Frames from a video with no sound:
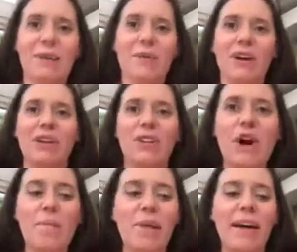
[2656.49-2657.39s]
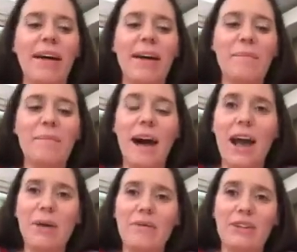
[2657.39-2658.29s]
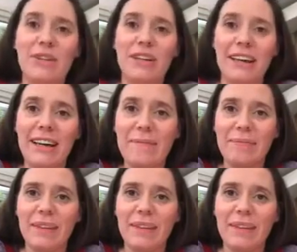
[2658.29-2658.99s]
workshop. I hope you've enjoyed it.